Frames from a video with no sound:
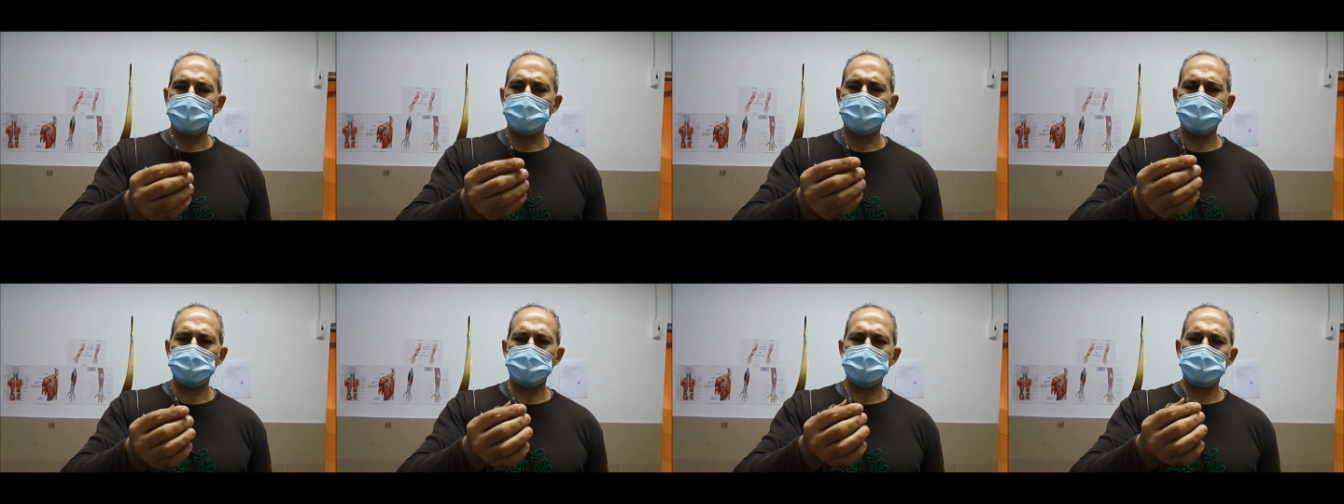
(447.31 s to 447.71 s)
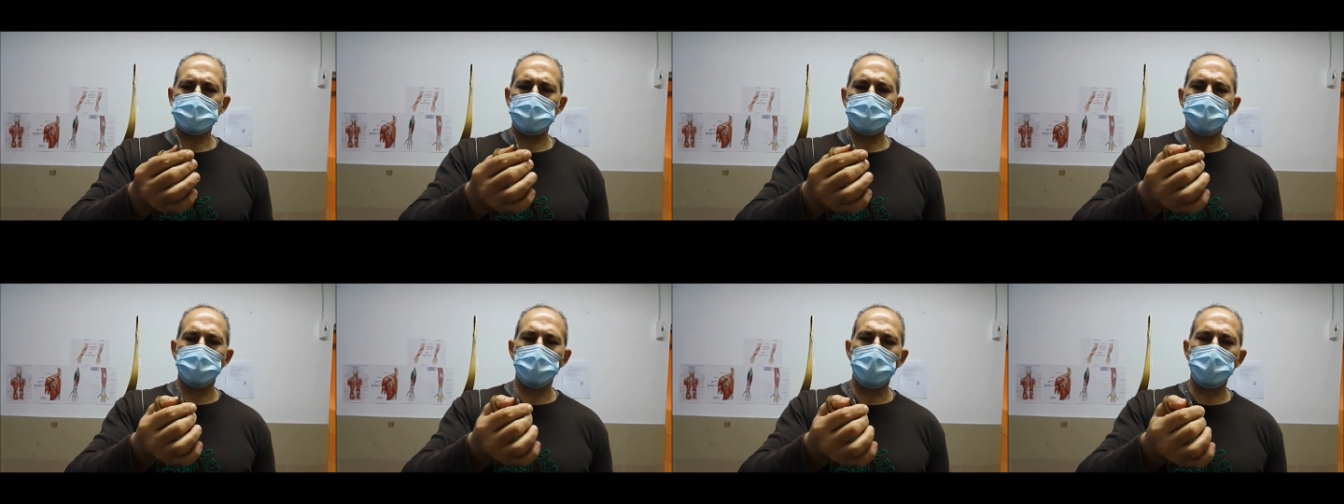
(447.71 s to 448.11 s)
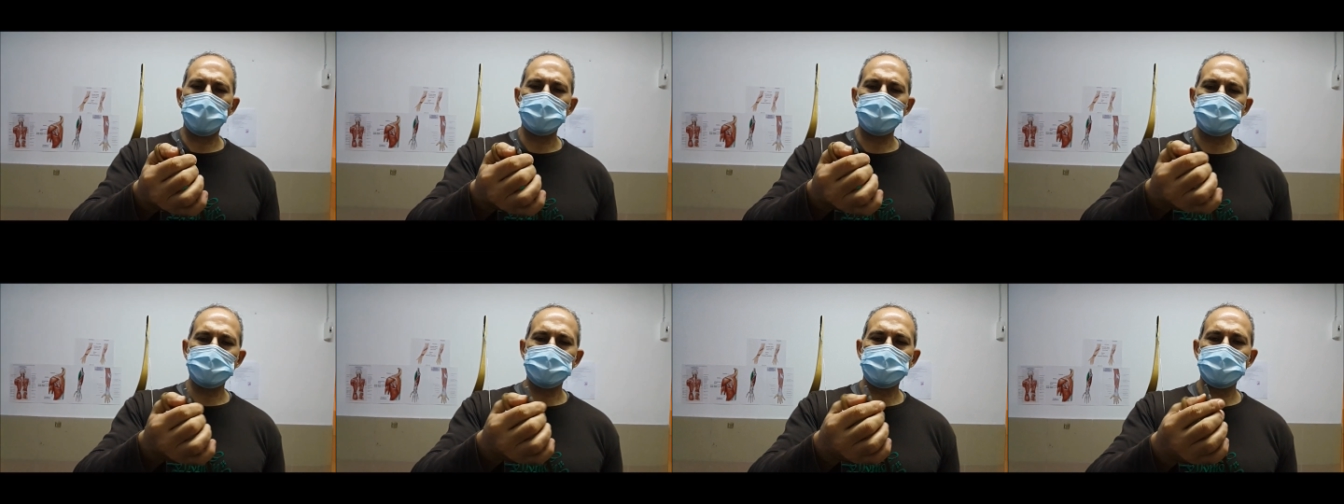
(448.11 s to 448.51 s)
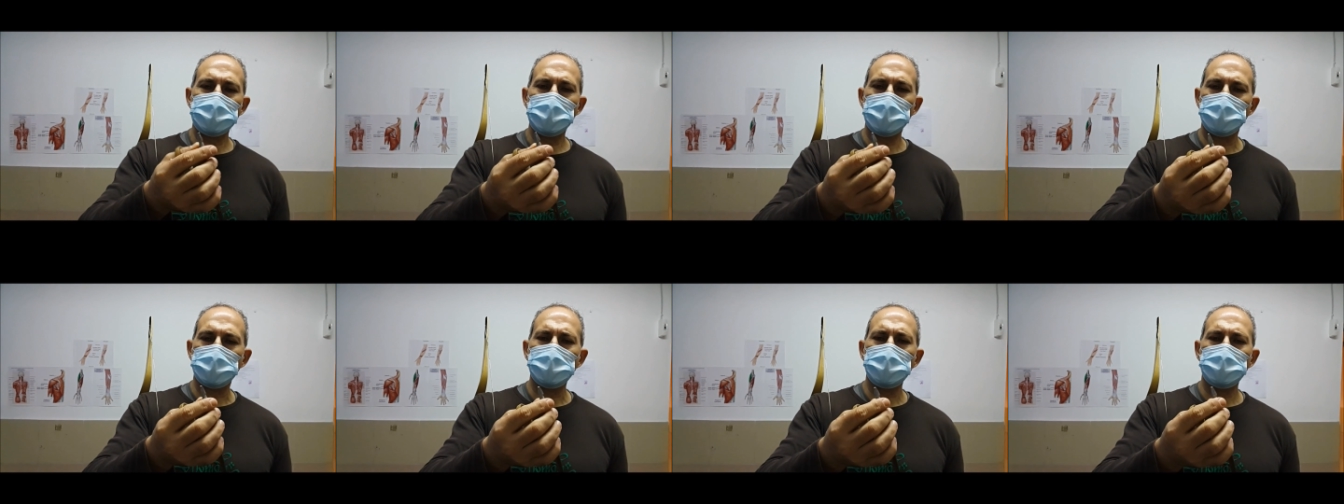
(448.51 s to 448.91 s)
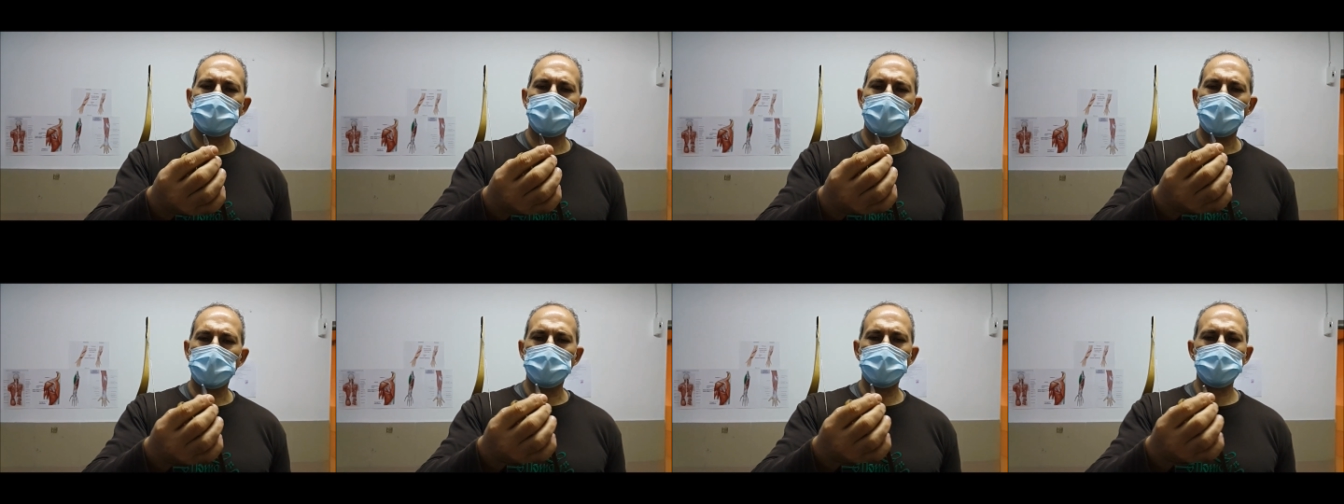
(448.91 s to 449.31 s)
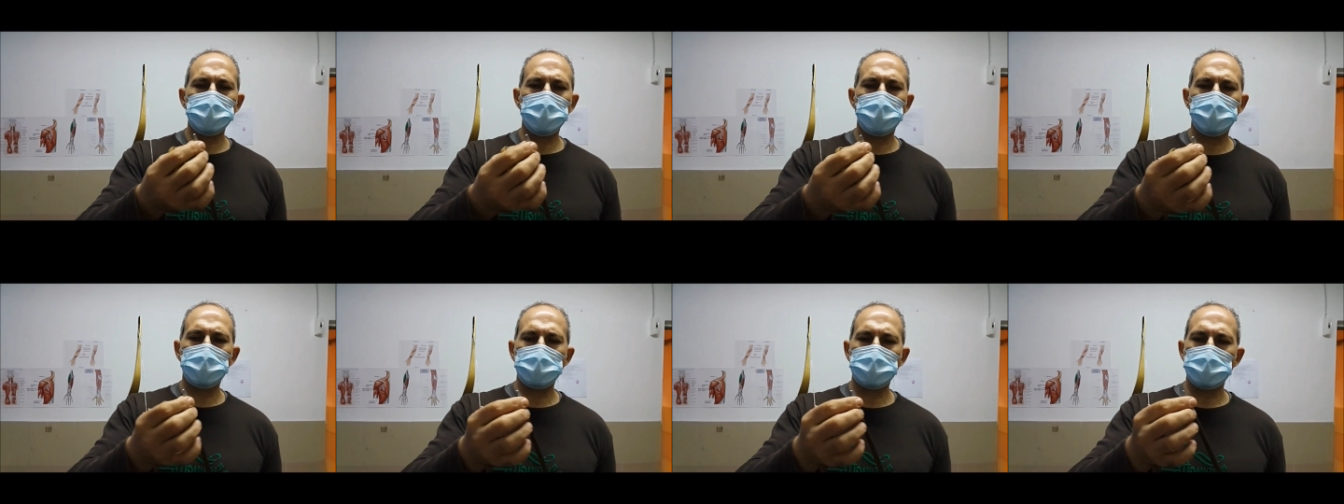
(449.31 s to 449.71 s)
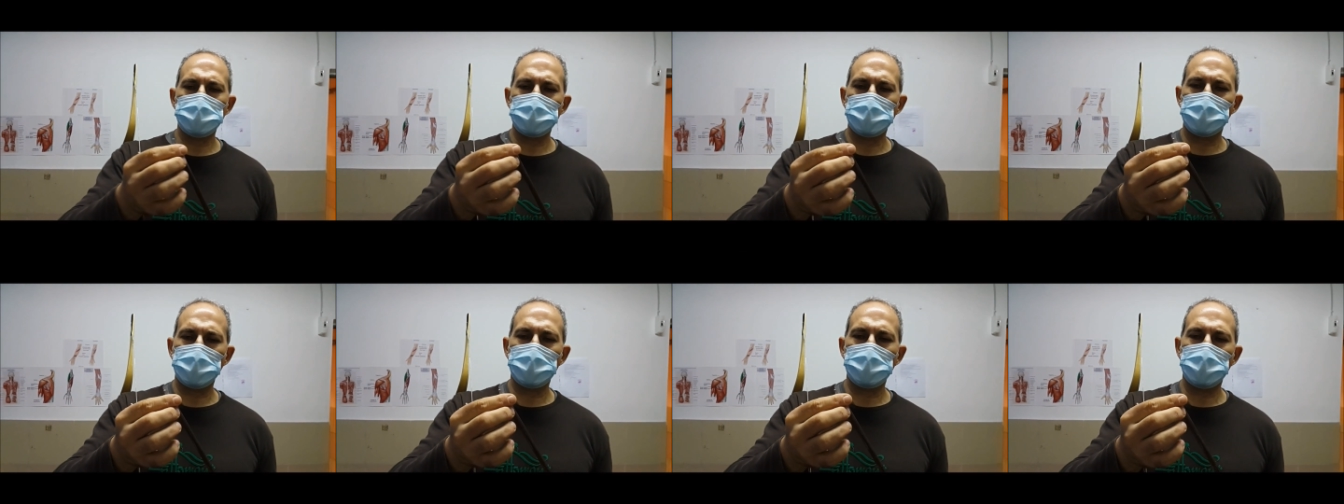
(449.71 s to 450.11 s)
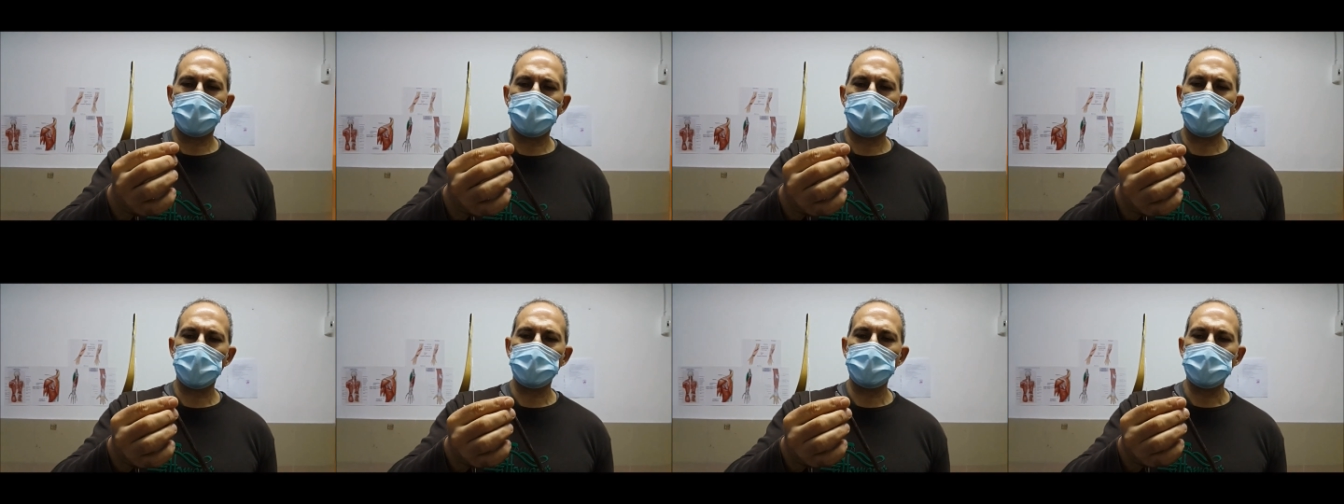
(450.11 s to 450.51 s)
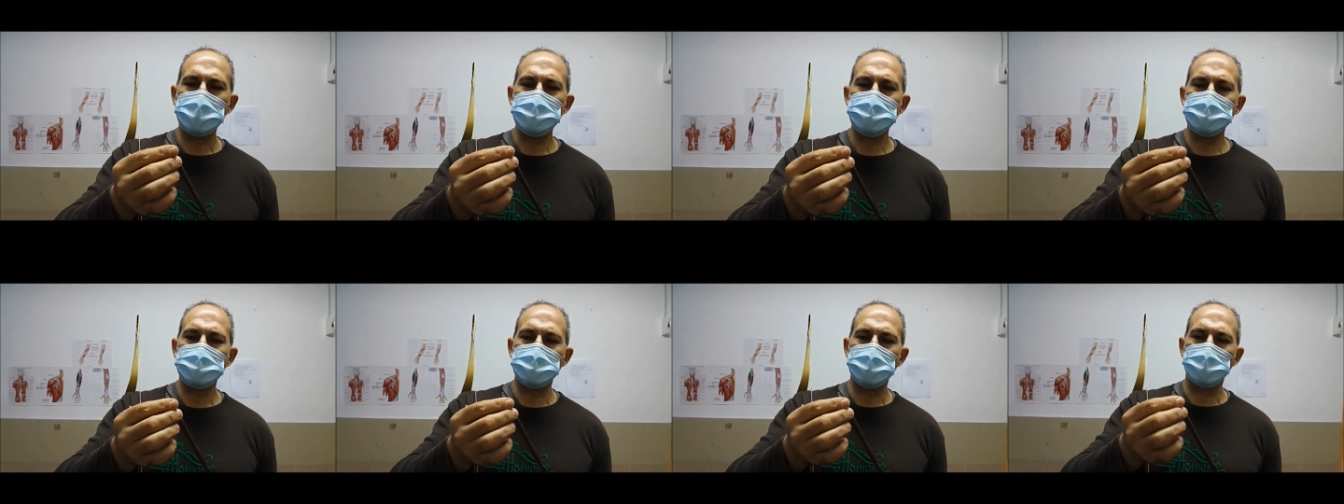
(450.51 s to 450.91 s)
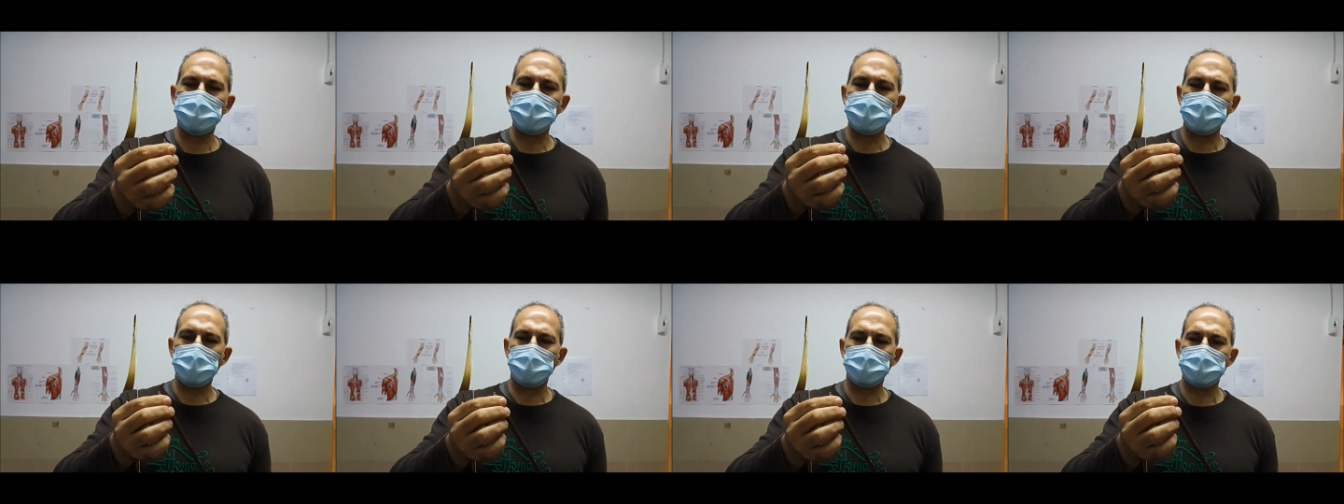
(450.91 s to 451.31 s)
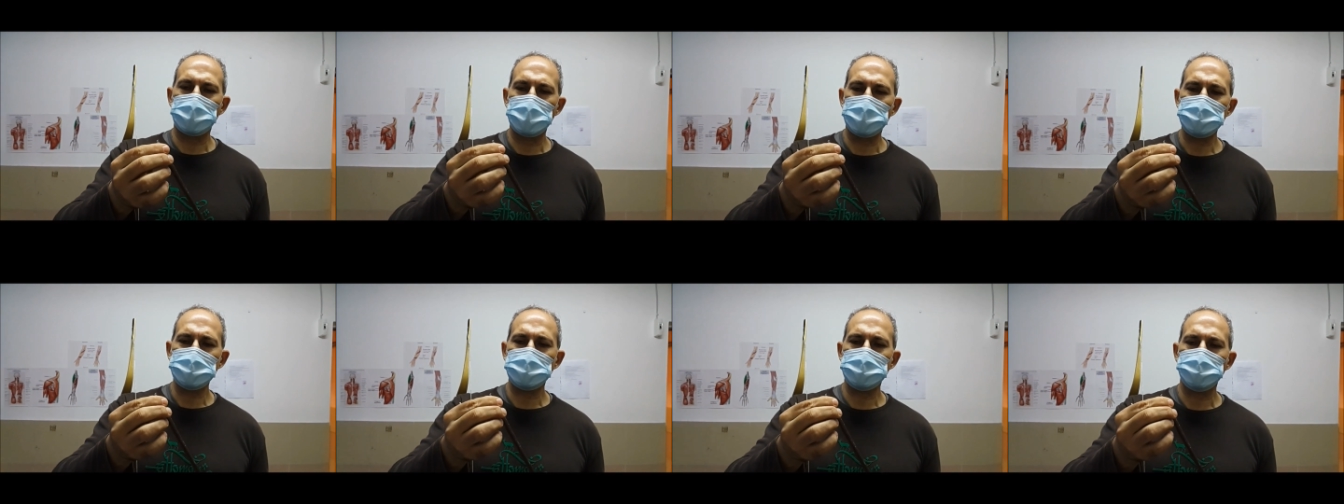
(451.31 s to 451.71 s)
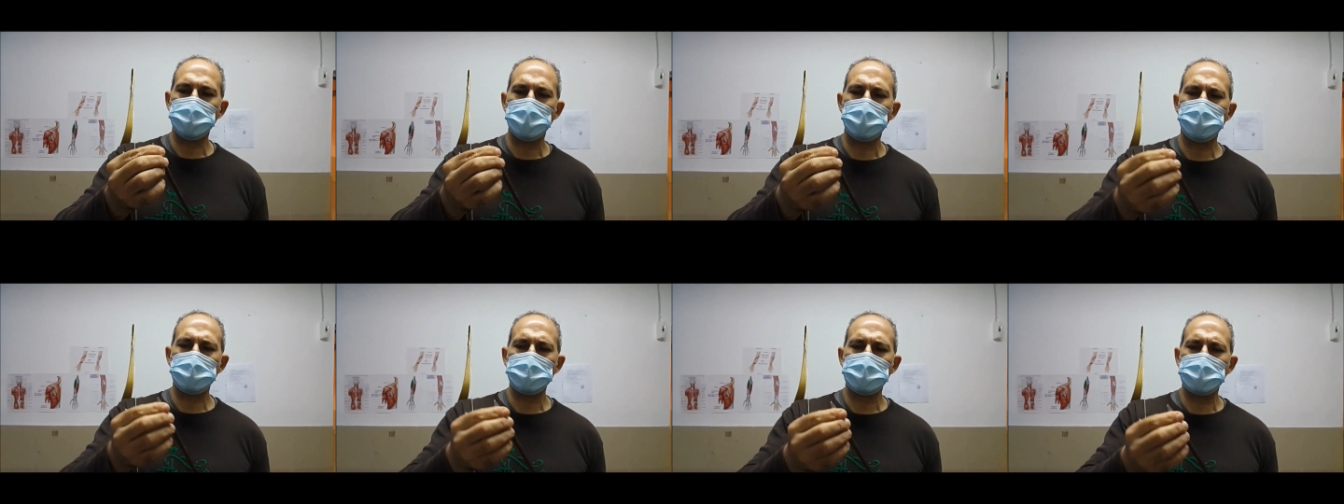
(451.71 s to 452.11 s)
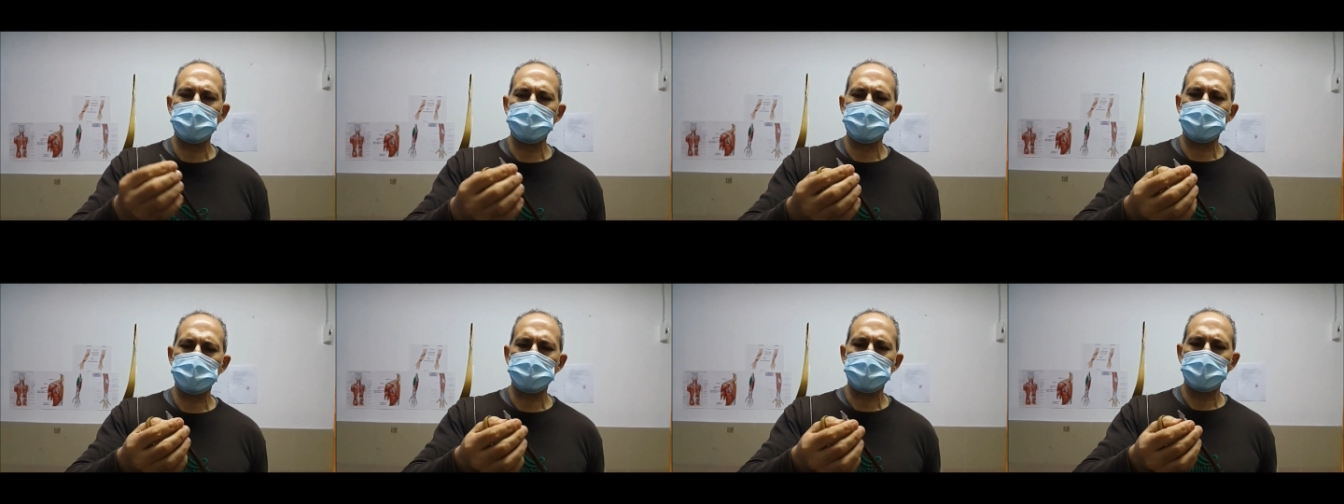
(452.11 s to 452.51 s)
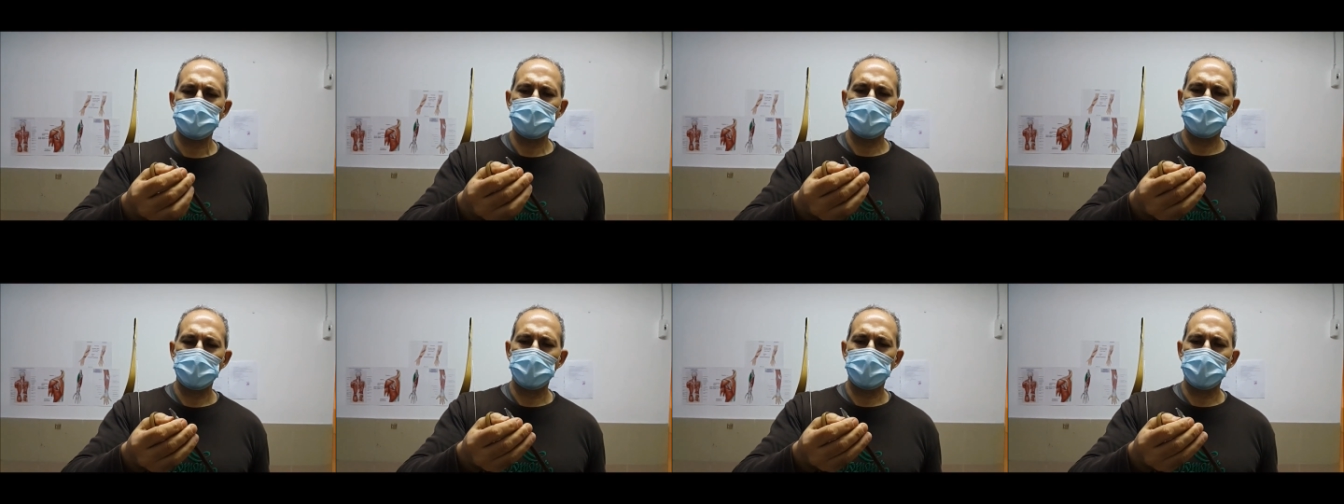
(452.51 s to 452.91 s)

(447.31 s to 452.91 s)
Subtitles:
This is a modern steel. I don't know the hardness degree of this, because this is